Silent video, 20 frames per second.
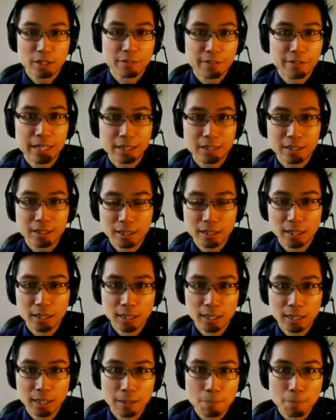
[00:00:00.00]
fate,
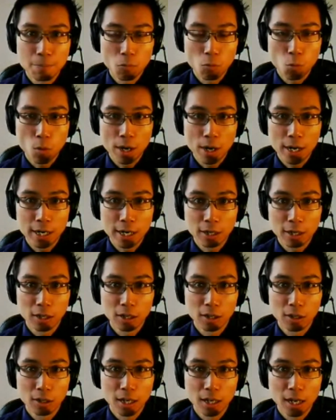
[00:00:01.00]
um,
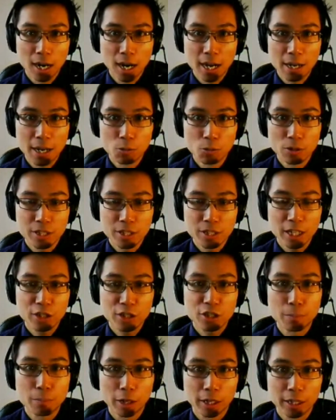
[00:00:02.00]
where I was
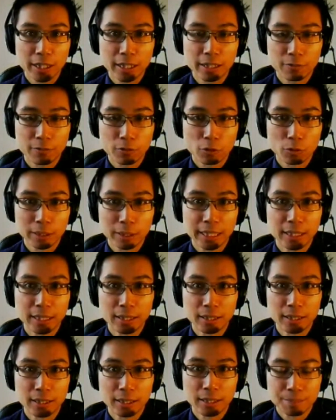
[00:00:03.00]
actually marketing for a,
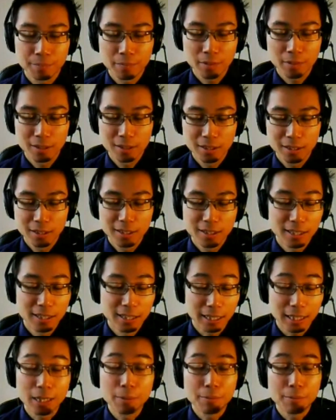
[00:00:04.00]
um,
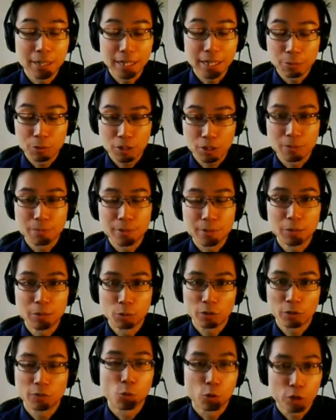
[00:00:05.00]
a company that was competing
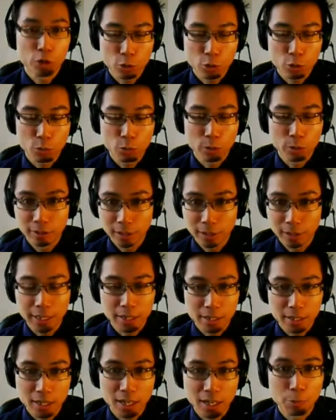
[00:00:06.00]
with Foursquare at
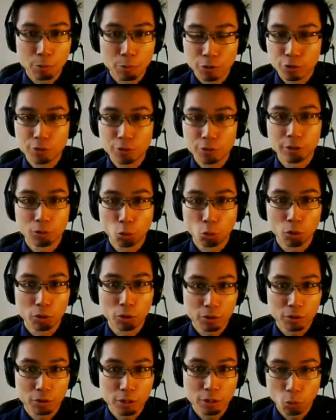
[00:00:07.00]
the time. We were doing
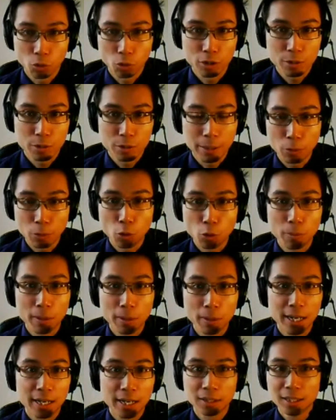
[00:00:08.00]
loyalty rewards by
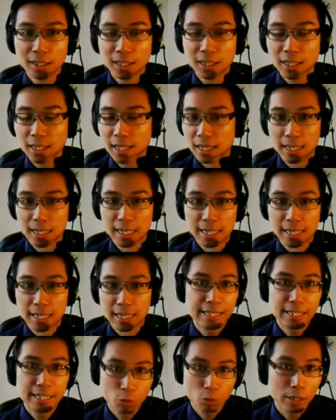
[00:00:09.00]
mobile. Uh,
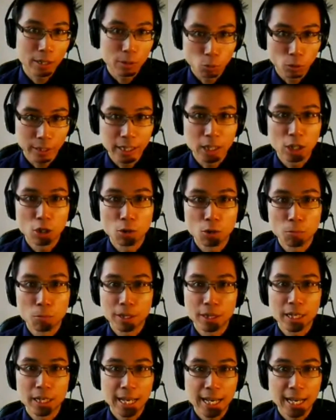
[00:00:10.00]
didn't quite work out, but
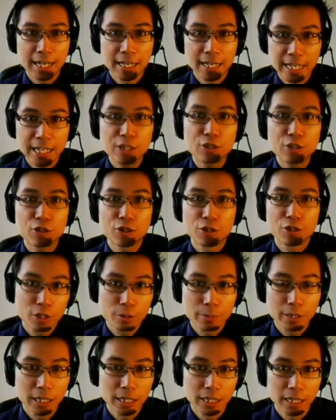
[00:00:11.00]
they had introduced
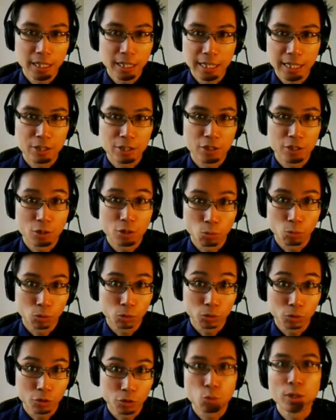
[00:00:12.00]
me into the
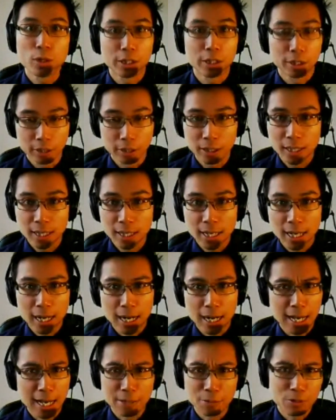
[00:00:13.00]
world of Twitter,
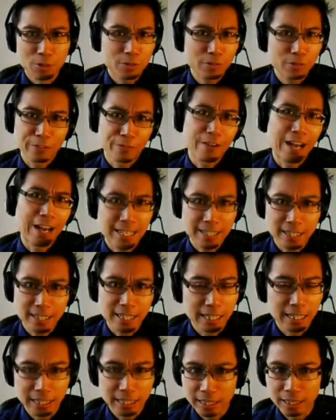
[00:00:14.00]
uh, and it was very
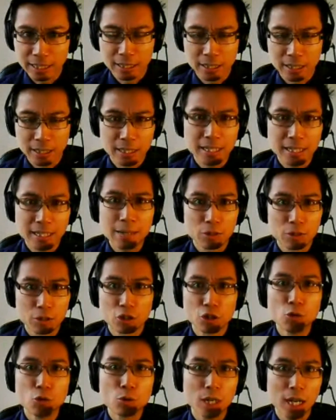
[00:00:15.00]
fascinating. And his name
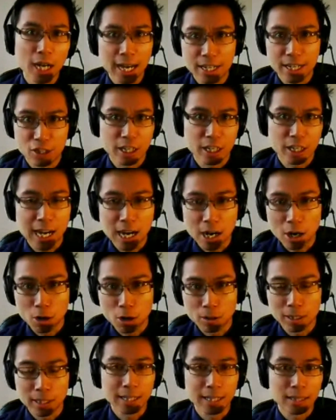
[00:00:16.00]
was Yu Kai Chow,
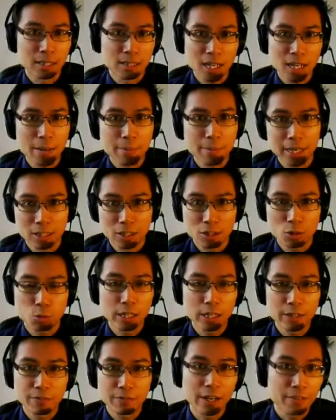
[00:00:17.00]
and at the time he had
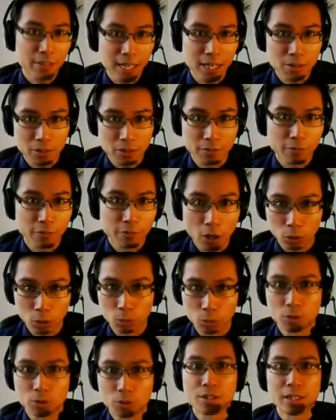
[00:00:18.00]
twenty-five thousand
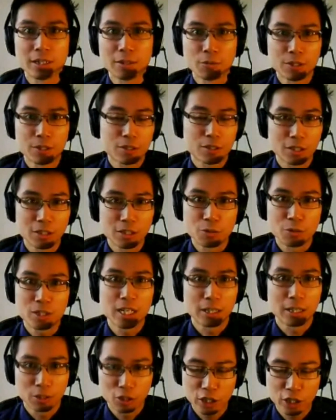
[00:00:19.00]
followers, and it was he was
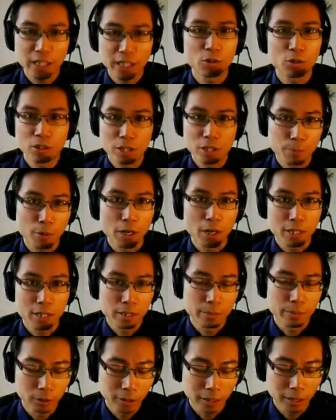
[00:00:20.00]
saying, check out this
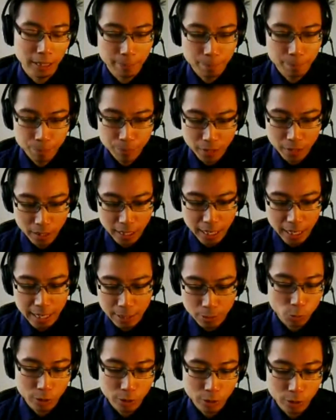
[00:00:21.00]
possibility. And I
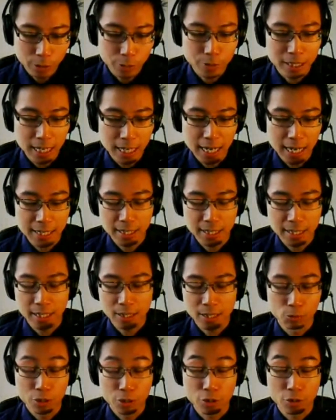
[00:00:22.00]
was working with these guys that
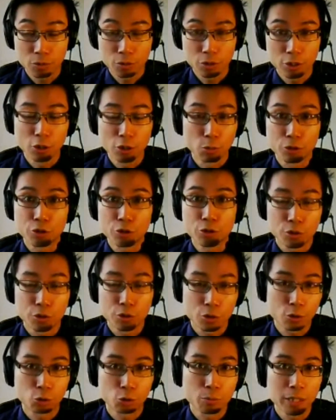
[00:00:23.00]
had, was you know were doing
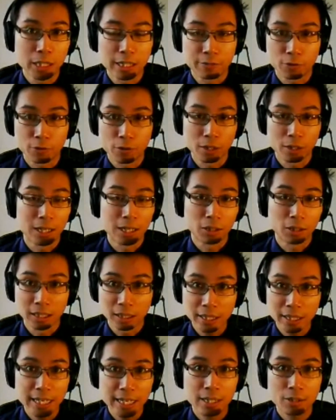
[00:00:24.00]
social media for the L A
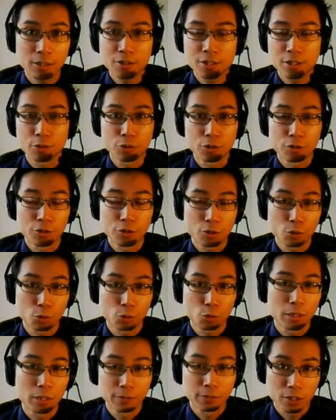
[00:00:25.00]
Lakers, they were doing
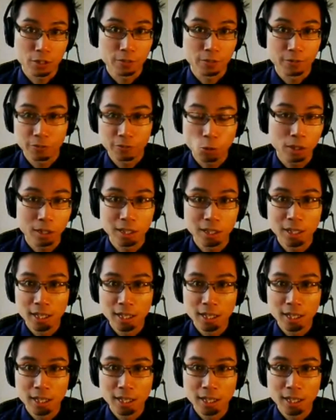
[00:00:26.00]
social media for Sephora,